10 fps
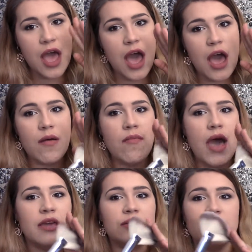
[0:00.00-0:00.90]
Um,
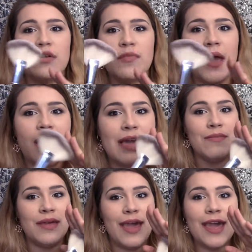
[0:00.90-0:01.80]
I use it with my
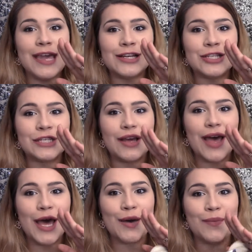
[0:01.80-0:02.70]
B H
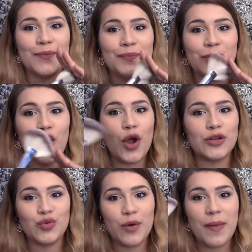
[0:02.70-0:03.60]
um,
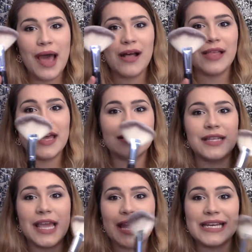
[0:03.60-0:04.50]
contour palette.
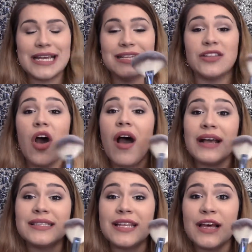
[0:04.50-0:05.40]
It is
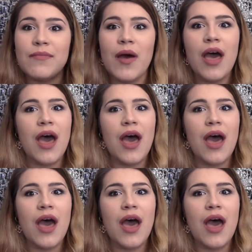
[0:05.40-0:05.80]
awesome.